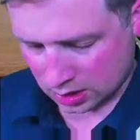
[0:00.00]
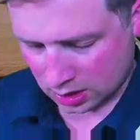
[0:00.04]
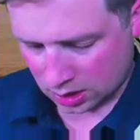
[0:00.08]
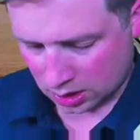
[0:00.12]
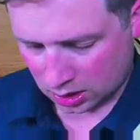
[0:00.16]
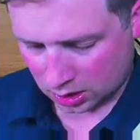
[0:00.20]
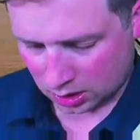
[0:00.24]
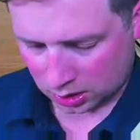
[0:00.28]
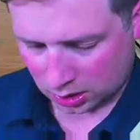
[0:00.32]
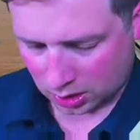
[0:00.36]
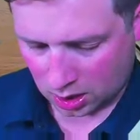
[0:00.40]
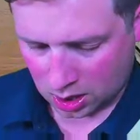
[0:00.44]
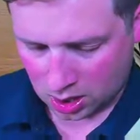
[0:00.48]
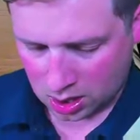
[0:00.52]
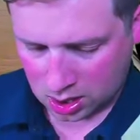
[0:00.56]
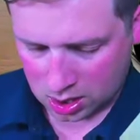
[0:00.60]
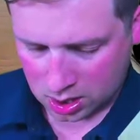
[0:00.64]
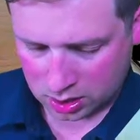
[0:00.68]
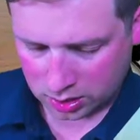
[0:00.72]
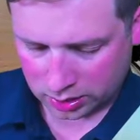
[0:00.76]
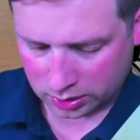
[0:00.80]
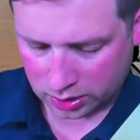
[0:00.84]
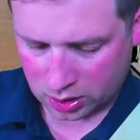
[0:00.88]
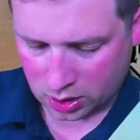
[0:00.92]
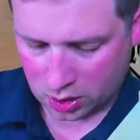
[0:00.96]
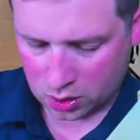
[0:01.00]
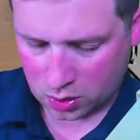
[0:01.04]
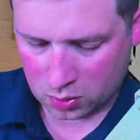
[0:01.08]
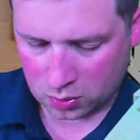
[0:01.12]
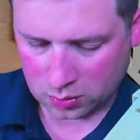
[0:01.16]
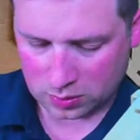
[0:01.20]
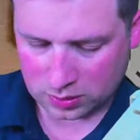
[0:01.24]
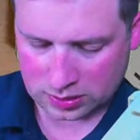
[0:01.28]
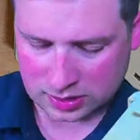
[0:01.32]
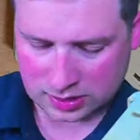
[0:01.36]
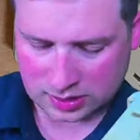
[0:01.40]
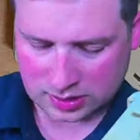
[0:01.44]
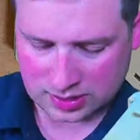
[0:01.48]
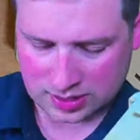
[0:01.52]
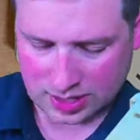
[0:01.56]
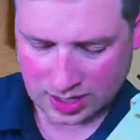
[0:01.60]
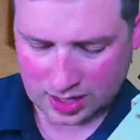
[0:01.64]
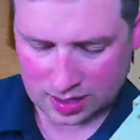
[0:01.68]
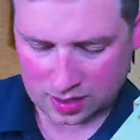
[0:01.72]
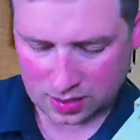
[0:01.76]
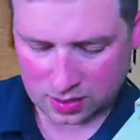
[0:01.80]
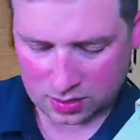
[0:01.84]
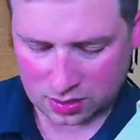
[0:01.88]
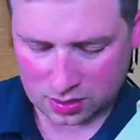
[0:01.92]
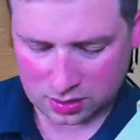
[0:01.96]
long known
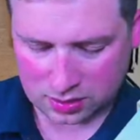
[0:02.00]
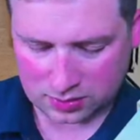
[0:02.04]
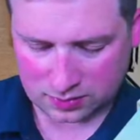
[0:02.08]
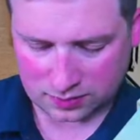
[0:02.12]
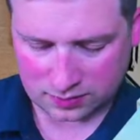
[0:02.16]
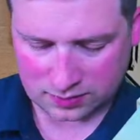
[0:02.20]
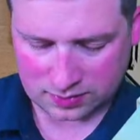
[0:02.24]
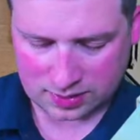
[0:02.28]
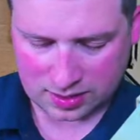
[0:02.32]
standards of